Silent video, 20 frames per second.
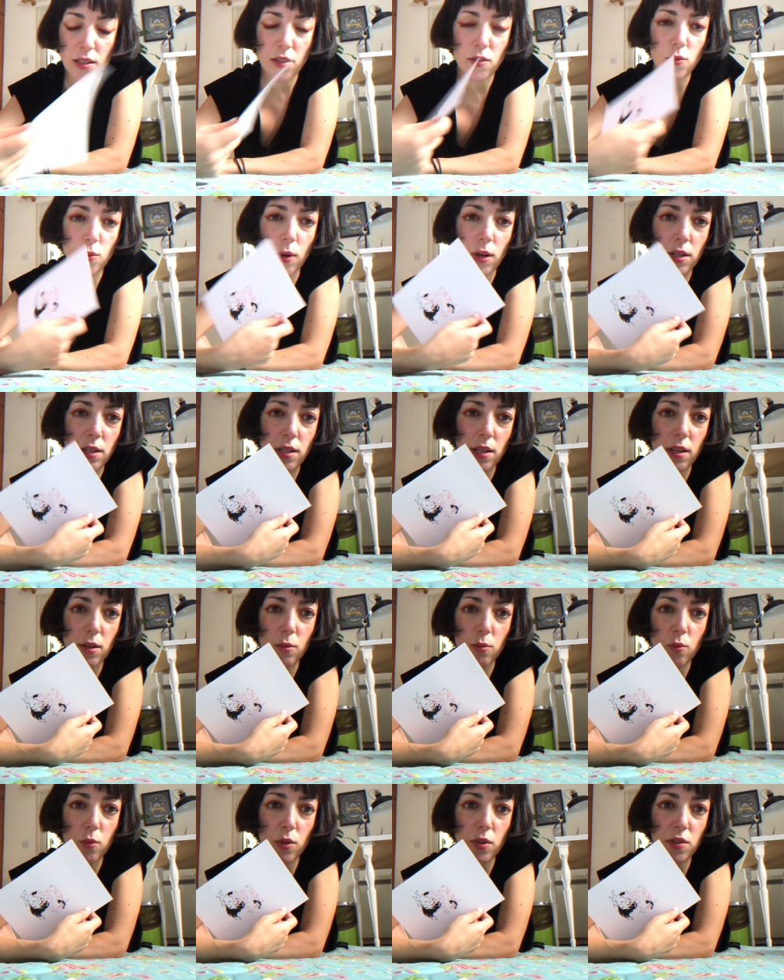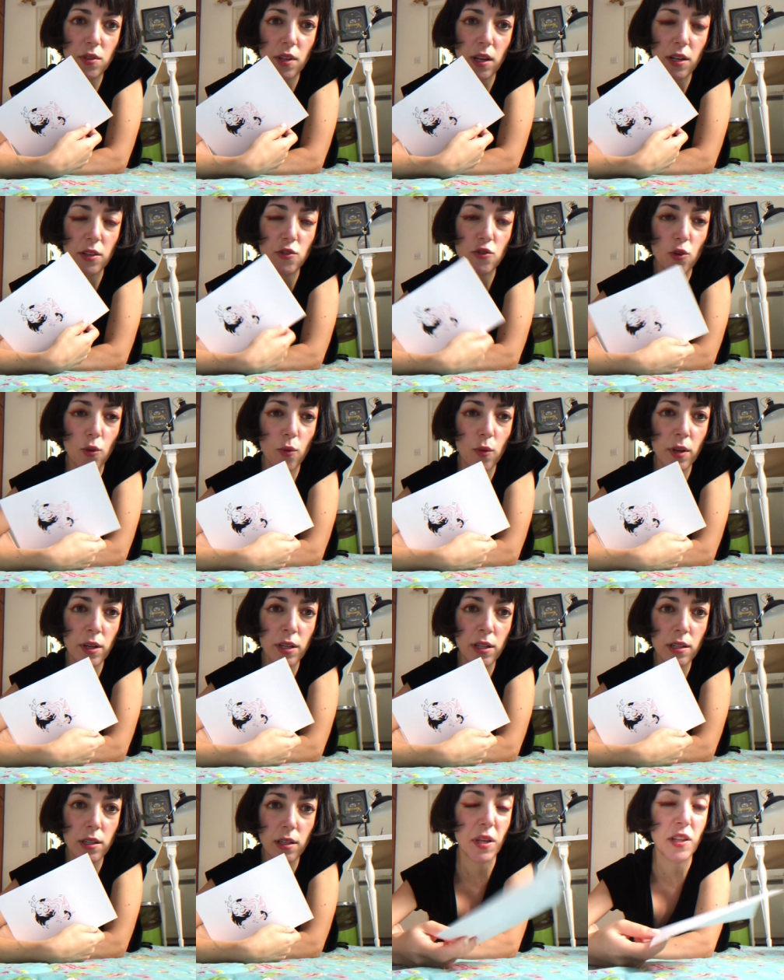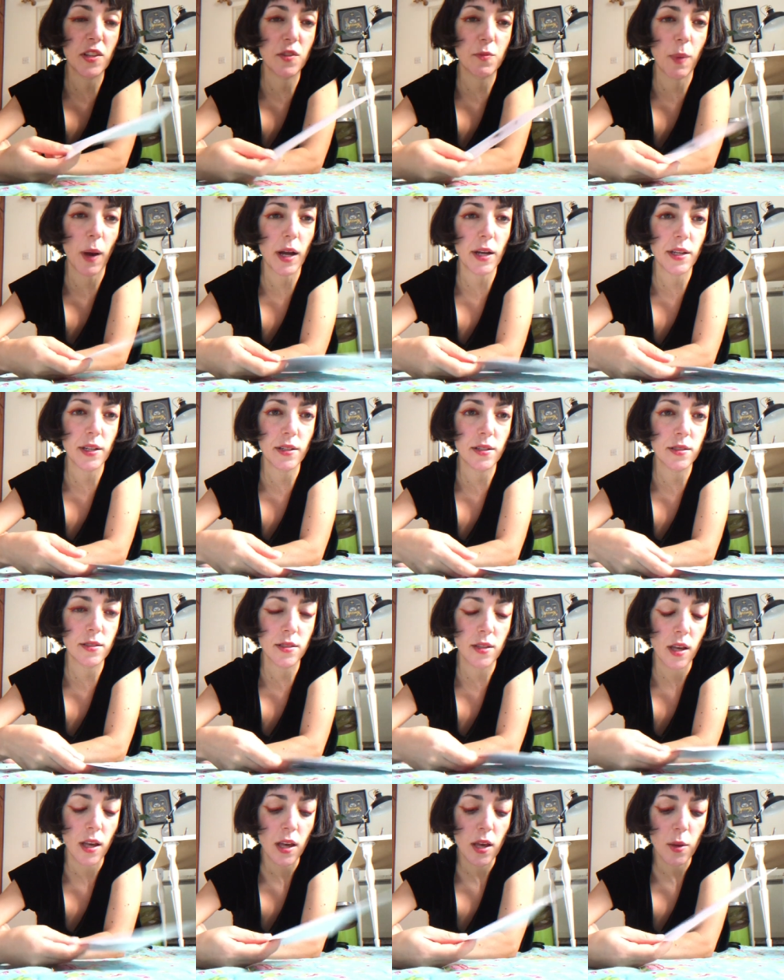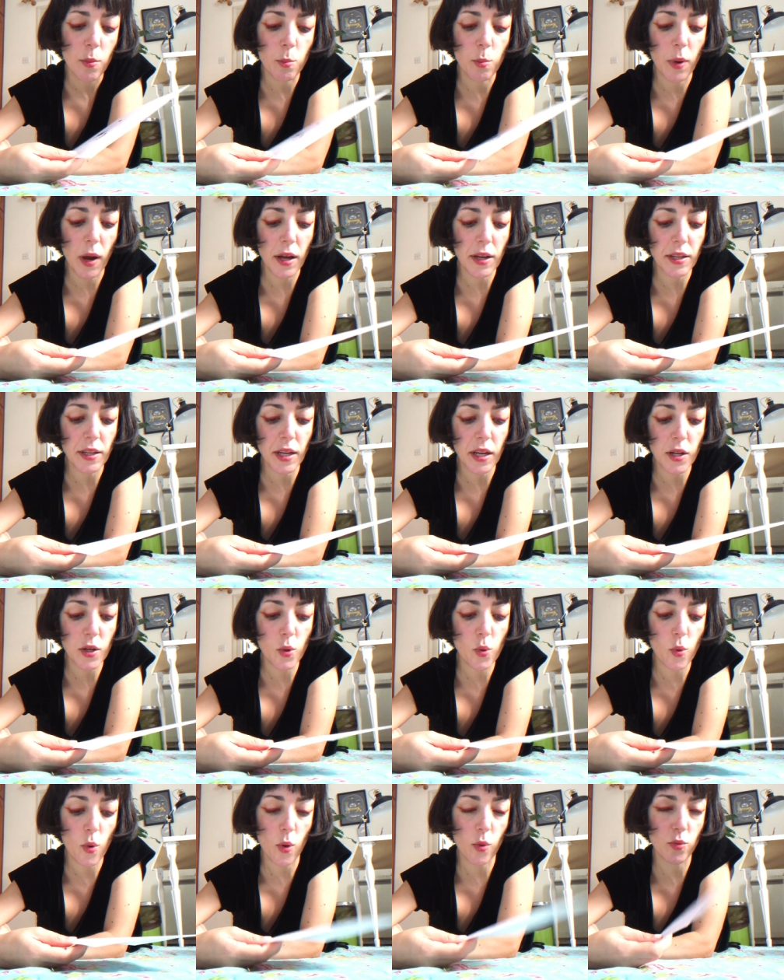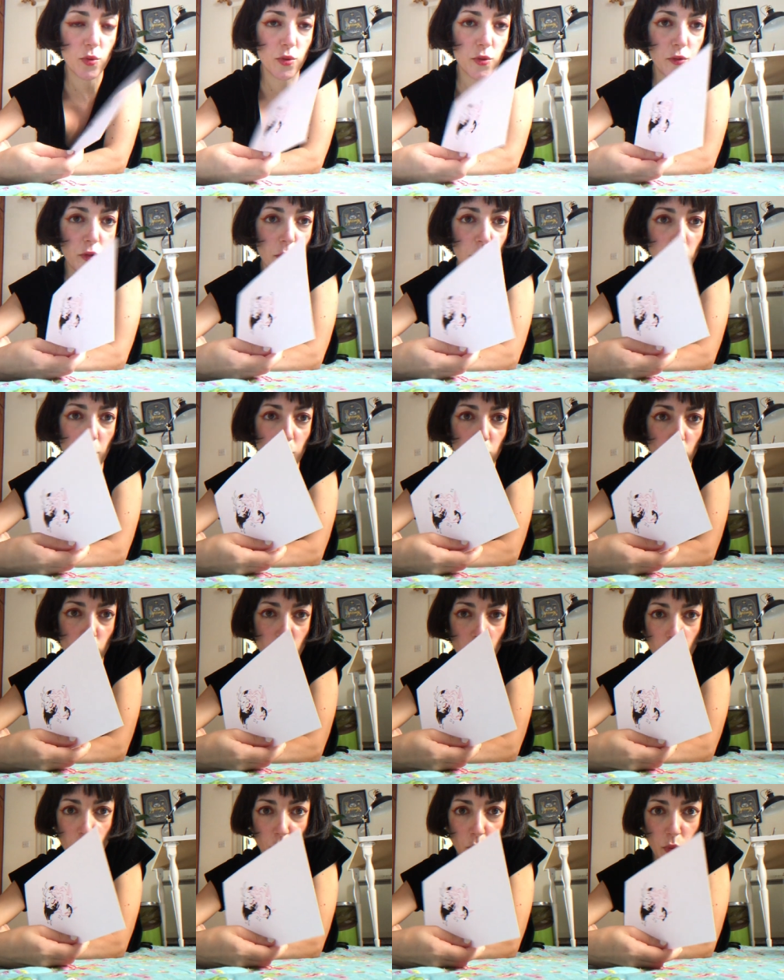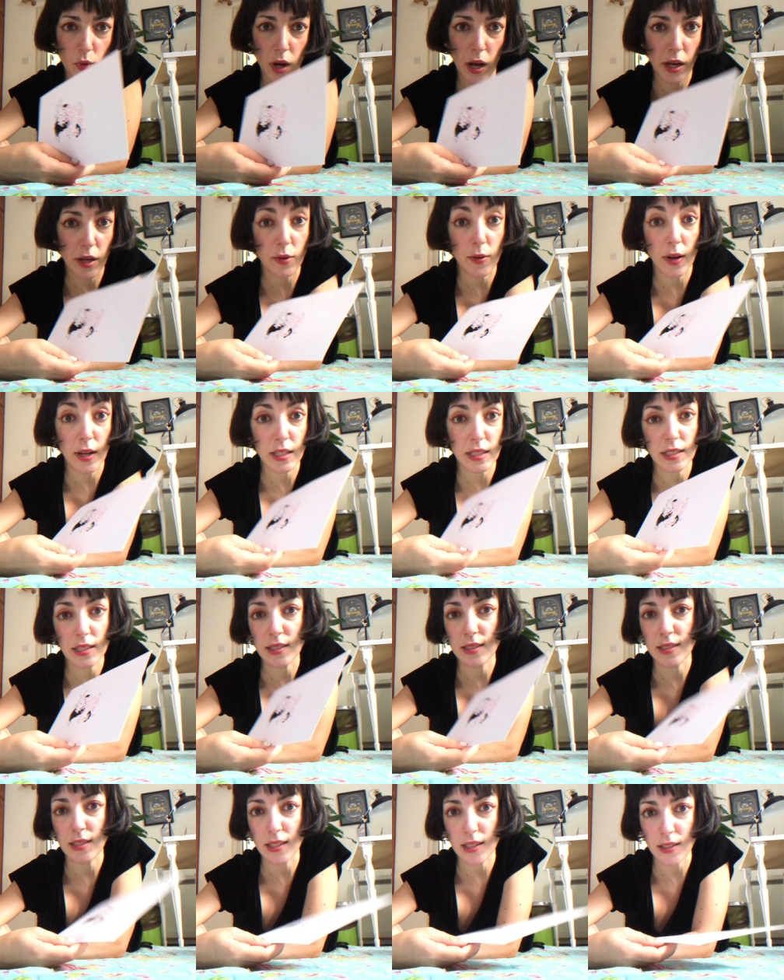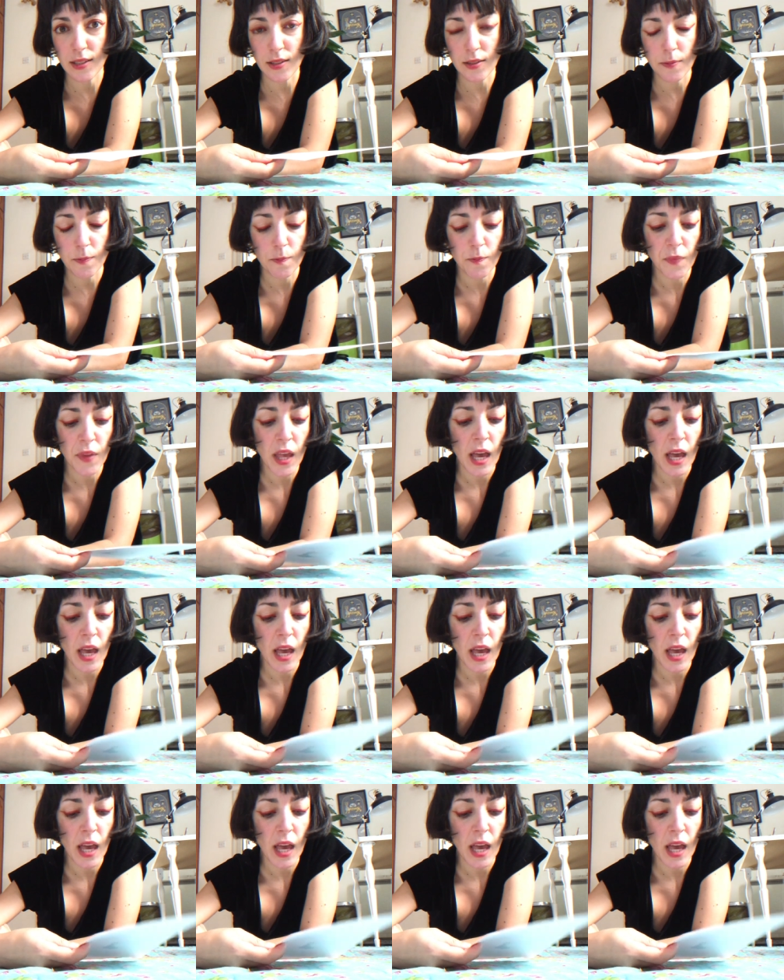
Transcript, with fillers: This one was a drawing inspired by a quote from a book I read this year.